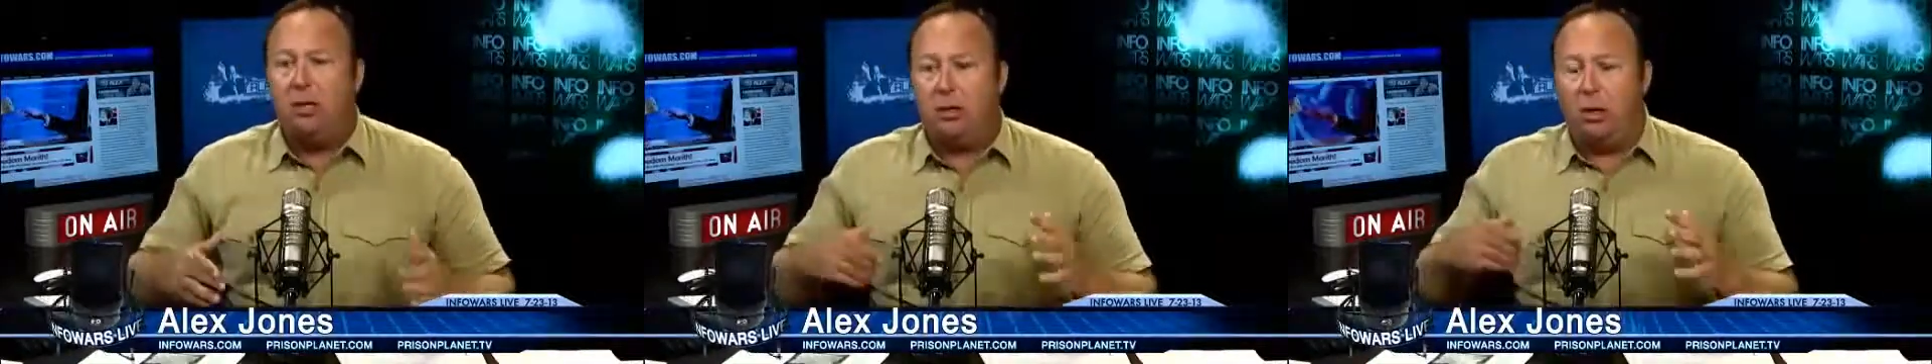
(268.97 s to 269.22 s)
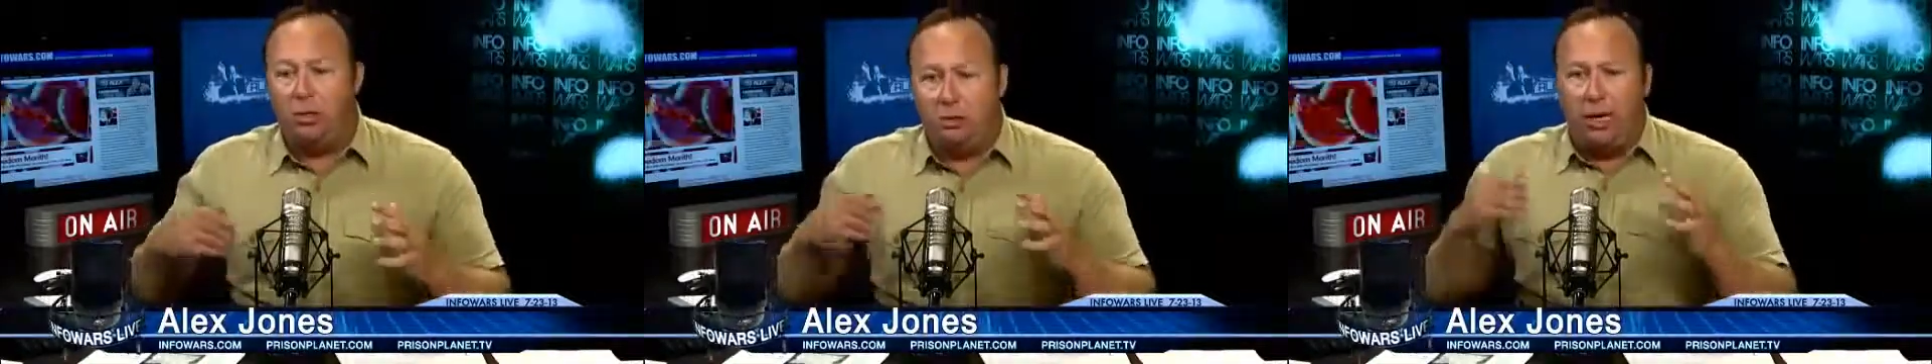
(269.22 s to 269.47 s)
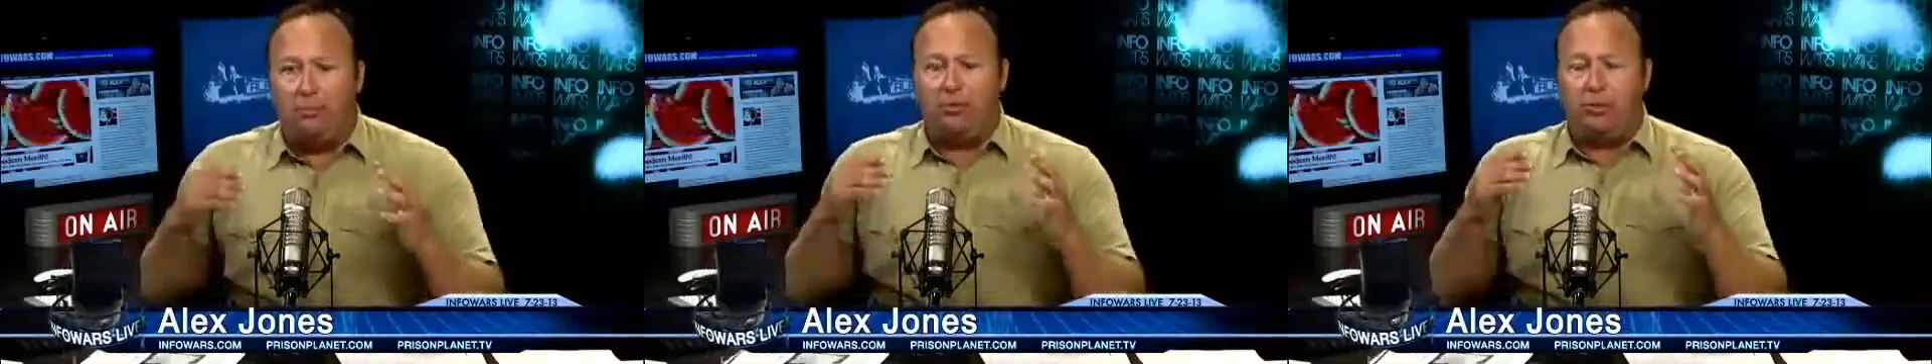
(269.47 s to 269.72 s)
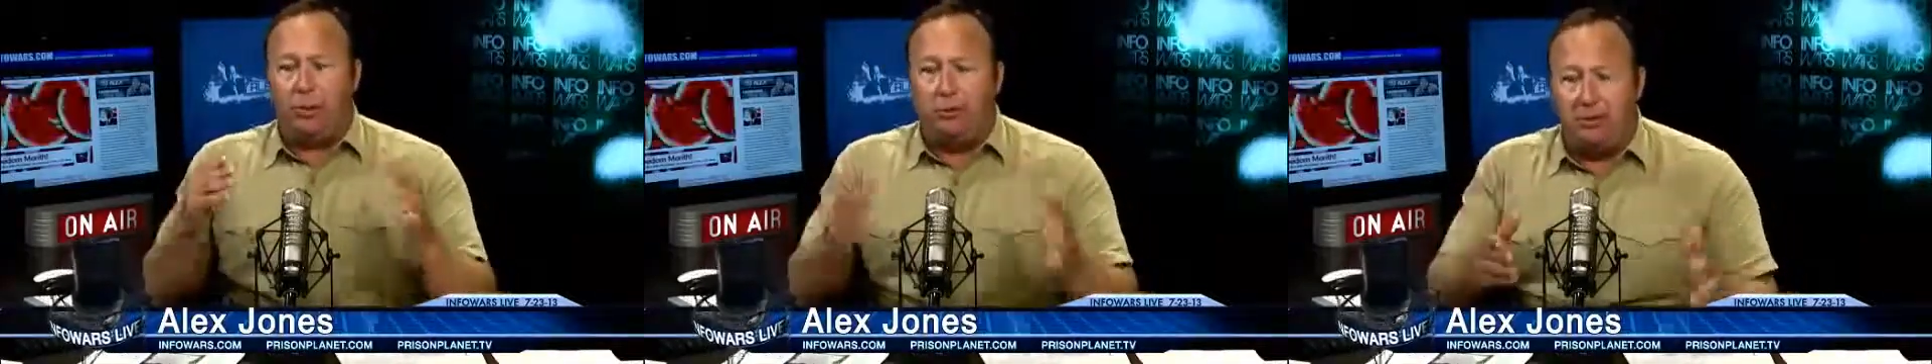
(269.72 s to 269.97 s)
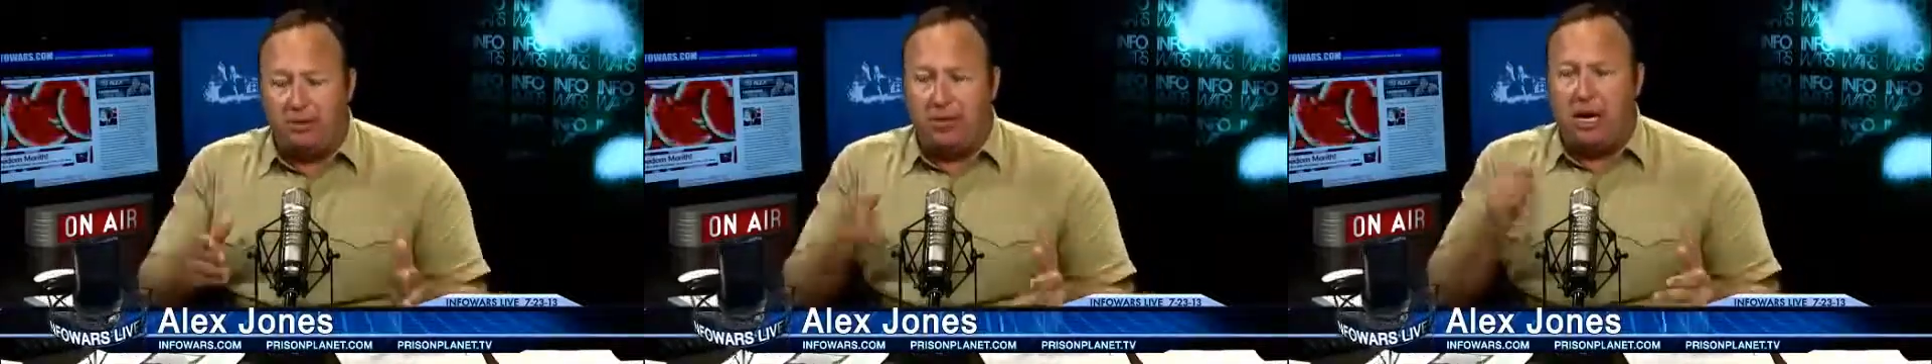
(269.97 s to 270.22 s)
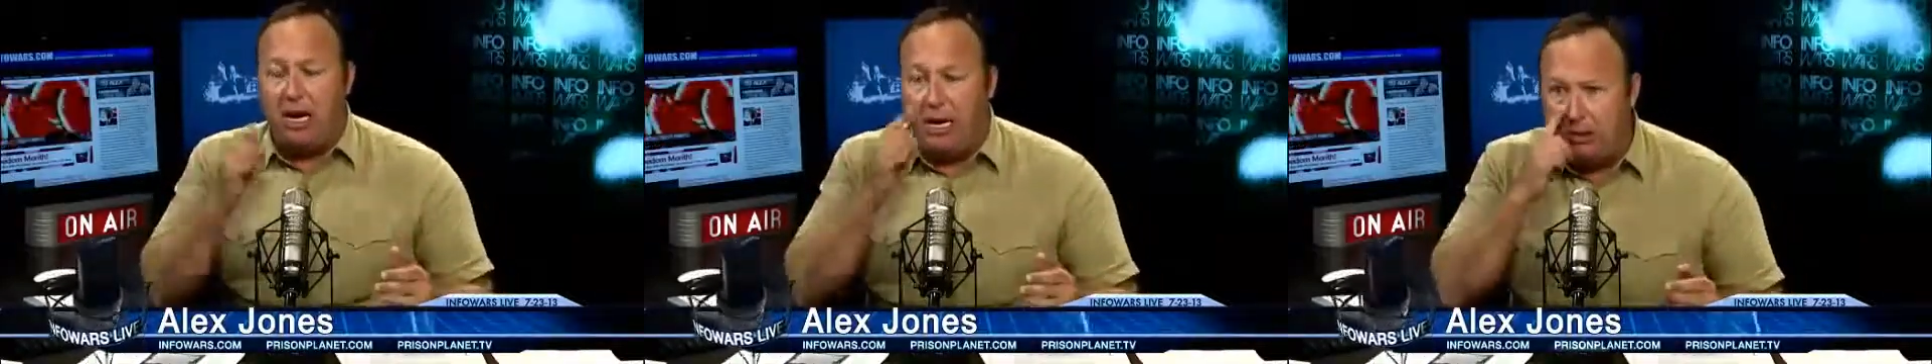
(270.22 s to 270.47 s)
to hold up stupid
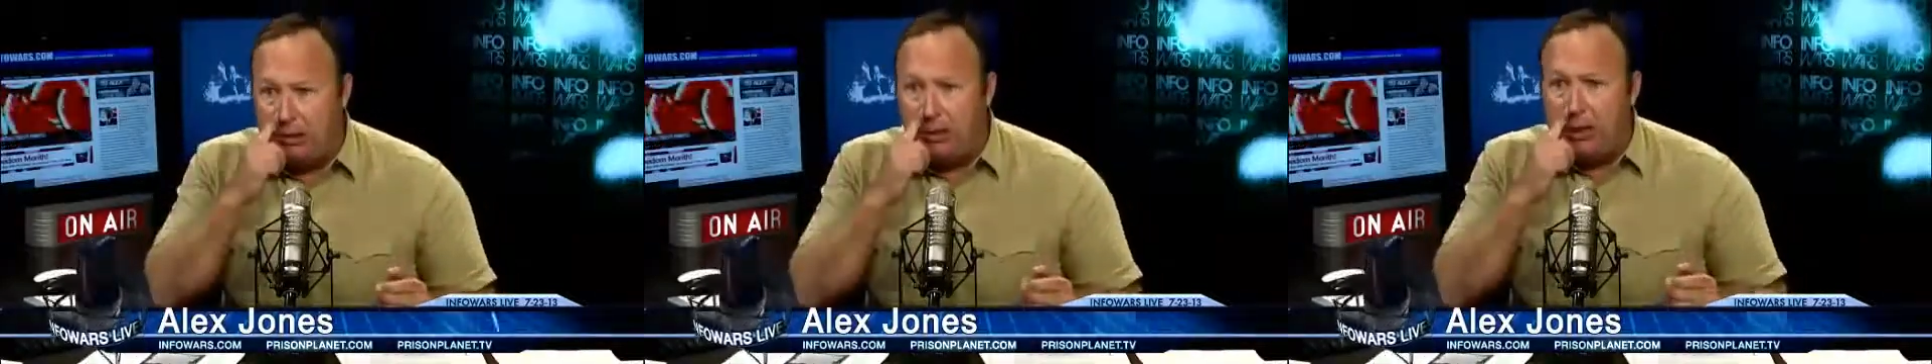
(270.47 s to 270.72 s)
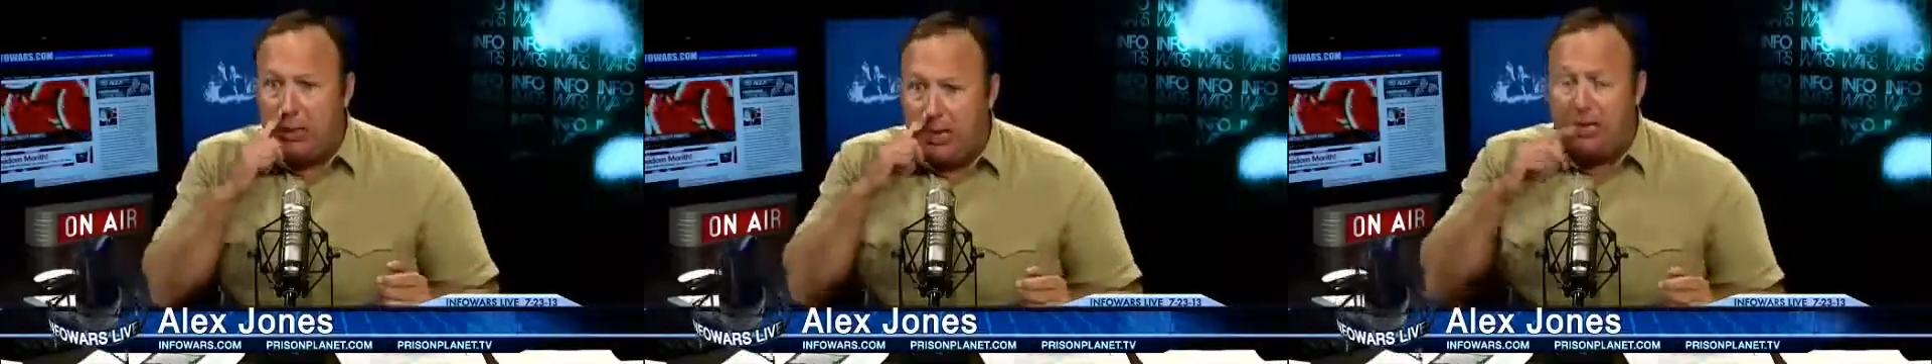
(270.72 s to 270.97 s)
signs,